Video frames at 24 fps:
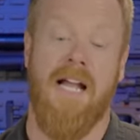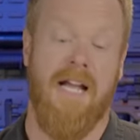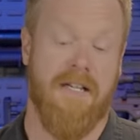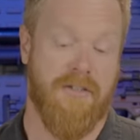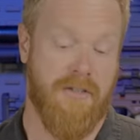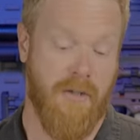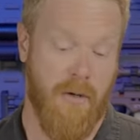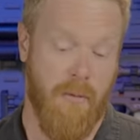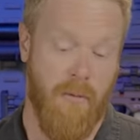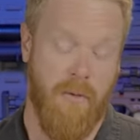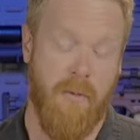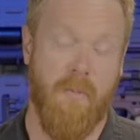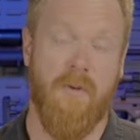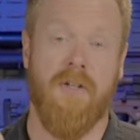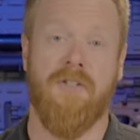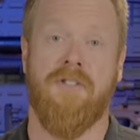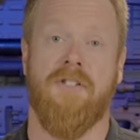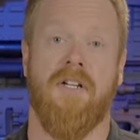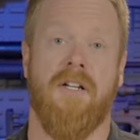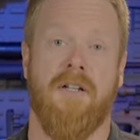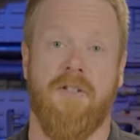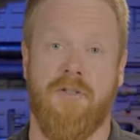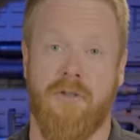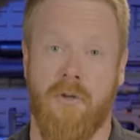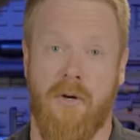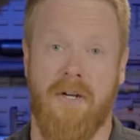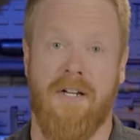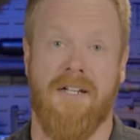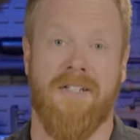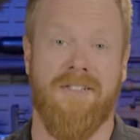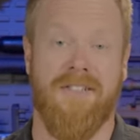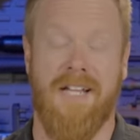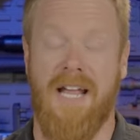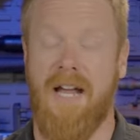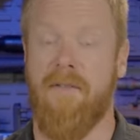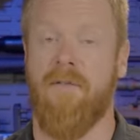So we want you to join
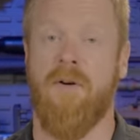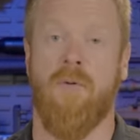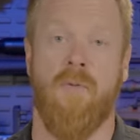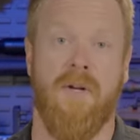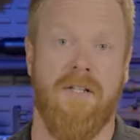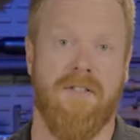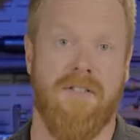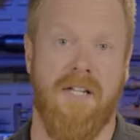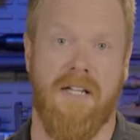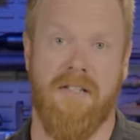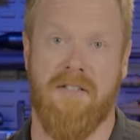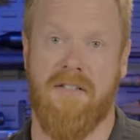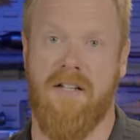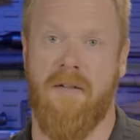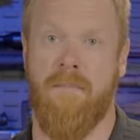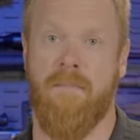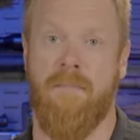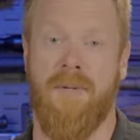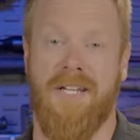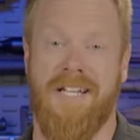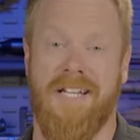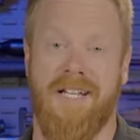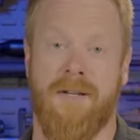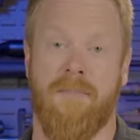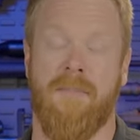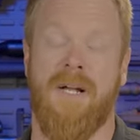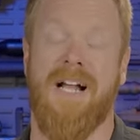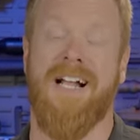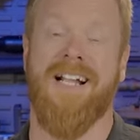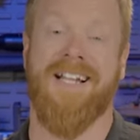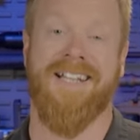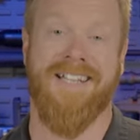us every Wednesday at 7 p.m.